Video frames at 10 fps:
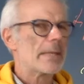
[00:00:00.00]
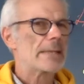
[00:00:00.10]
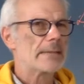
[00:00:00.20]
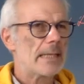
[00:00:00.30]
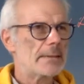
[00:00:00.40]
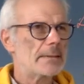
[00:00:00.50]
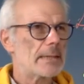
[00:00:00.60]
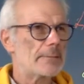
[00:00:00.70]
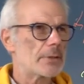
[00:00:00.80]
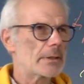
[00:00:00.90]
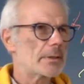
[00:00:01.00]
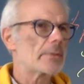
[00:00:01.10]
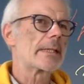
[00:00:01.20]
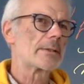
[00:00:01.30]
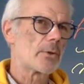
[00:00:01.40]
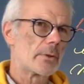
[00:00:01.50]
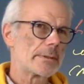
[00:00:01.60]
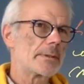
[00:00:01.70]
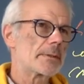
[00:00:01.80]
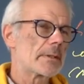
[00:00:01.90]
and other subjects you can go
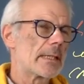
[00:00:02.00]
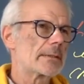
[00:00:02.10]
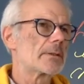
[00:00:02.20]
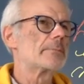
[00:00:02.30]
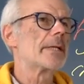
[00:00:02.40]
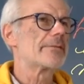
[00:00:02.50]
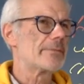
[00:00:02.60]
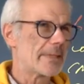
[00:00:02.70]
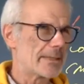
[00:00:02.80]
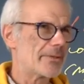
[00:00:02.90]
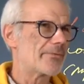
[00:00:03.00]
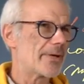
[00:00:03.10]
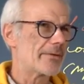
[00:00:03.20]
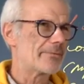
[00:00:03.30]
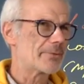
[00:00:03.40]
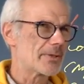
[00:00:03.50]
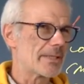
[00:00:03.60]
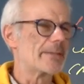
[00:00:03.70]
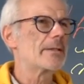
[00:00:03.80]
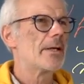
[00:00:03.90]
into the classroom have
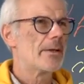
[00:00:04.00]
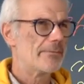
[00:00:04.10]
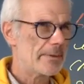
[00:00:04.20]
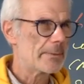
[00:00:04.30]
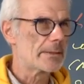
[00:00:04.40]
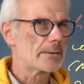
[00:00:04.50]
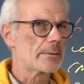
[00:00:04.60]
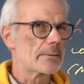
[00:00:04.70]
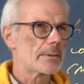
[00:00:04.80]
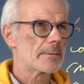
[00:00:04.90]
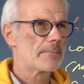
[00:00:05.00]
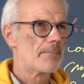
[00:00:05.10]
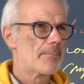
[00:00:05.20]
95% female students.